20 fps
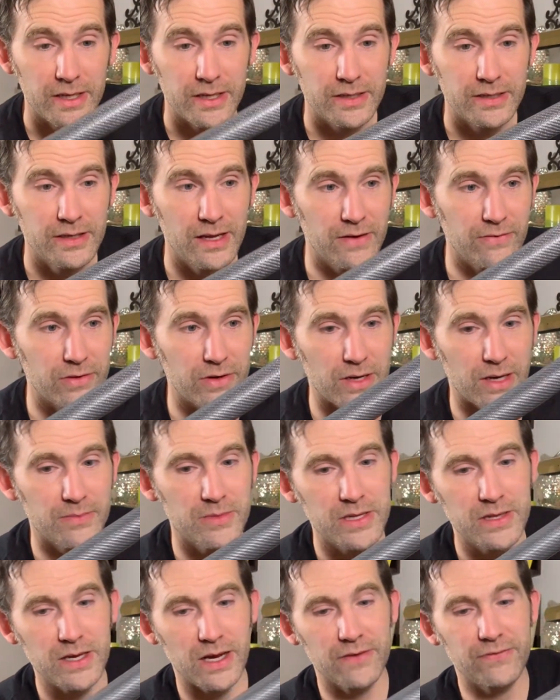Never, I
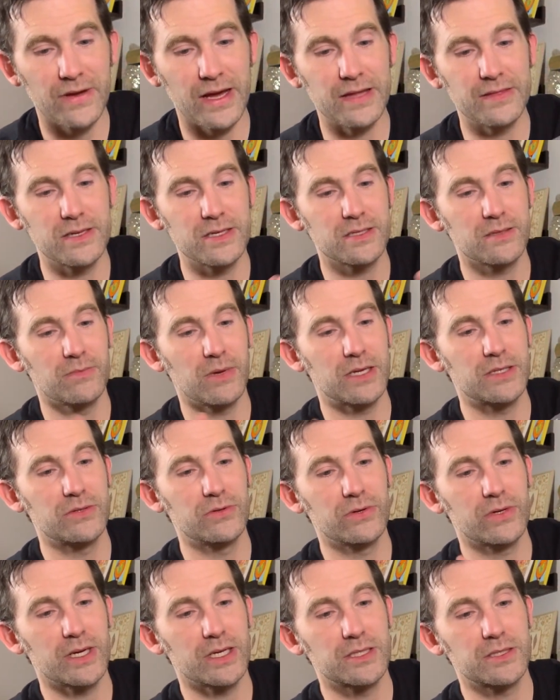mean, I've had this in my
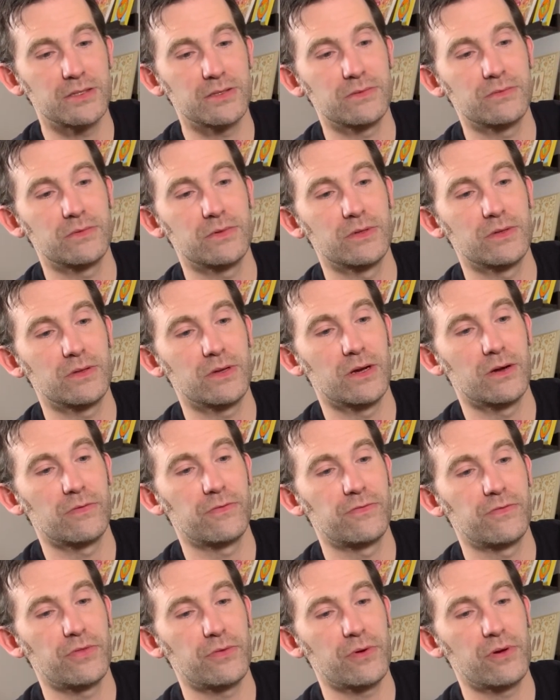tool case, 3
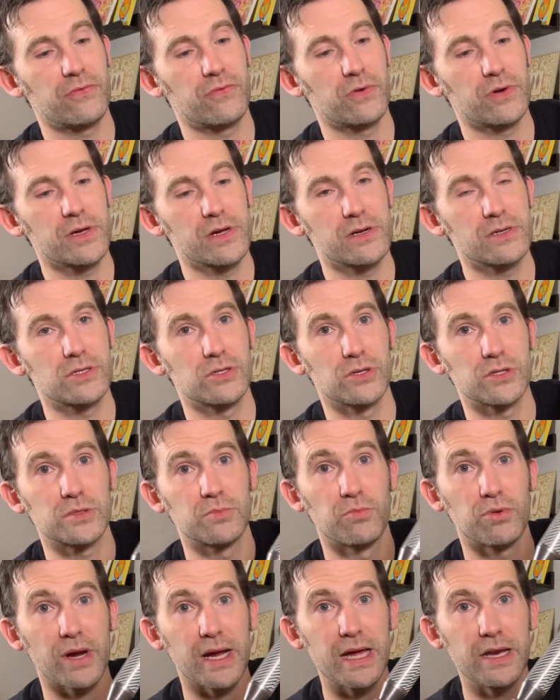or 4 years, looks
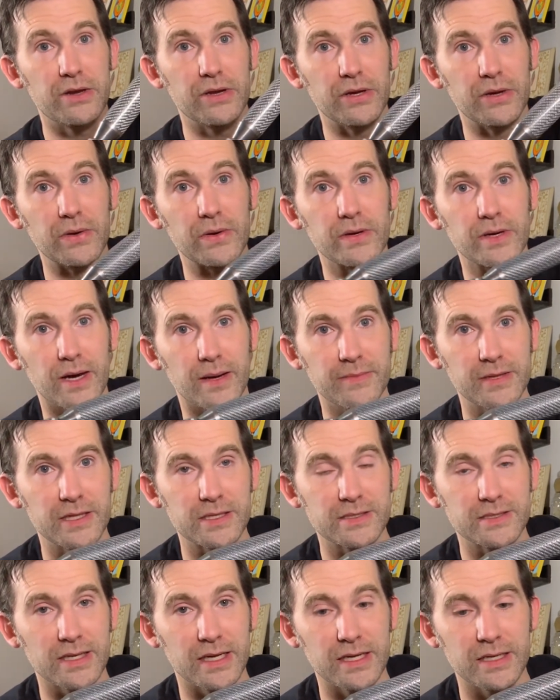brand new. I mean,
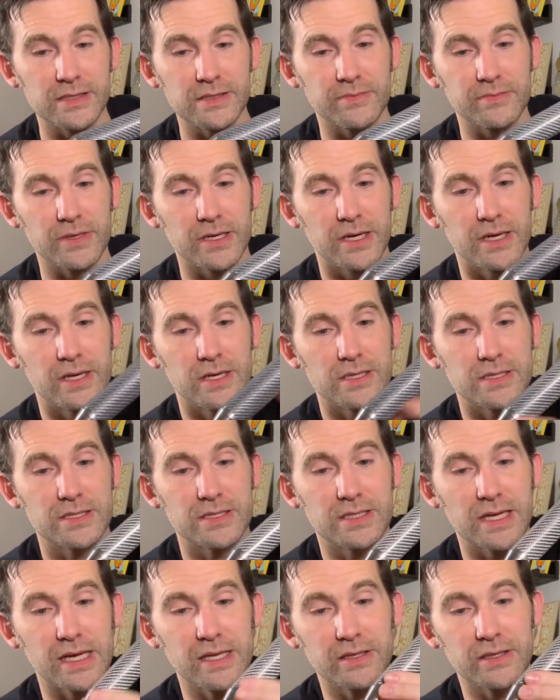this thing is
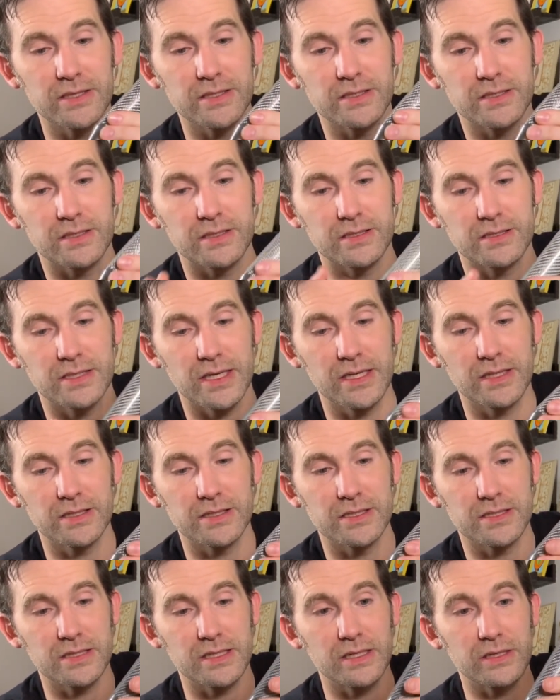stainless
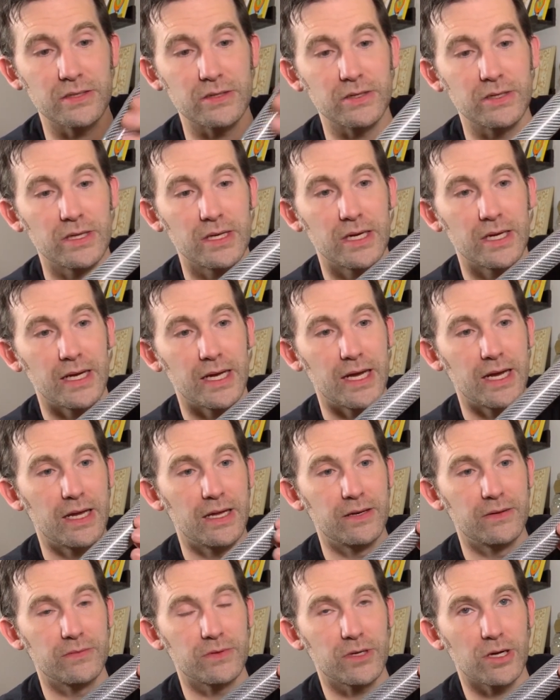steel
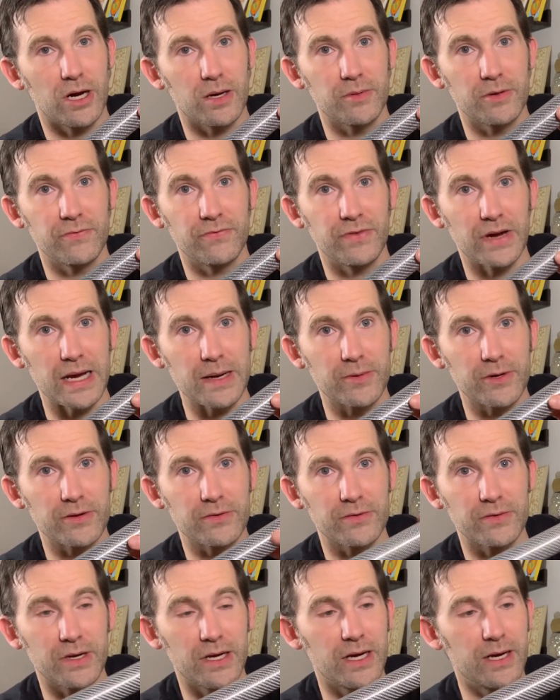and carbon
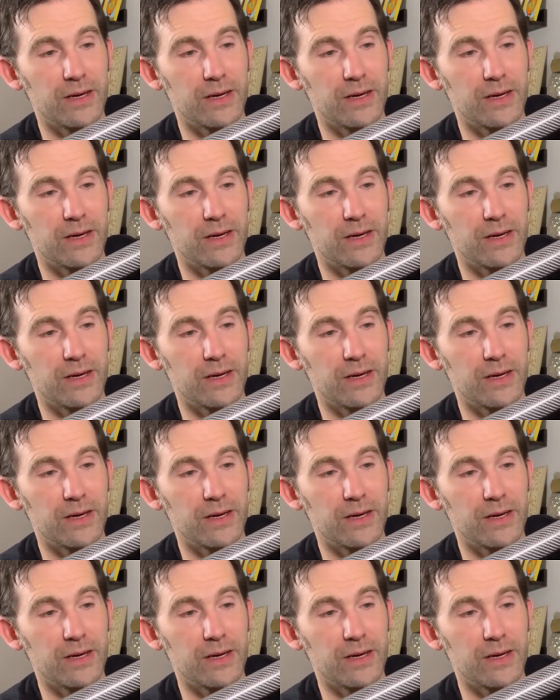fiber,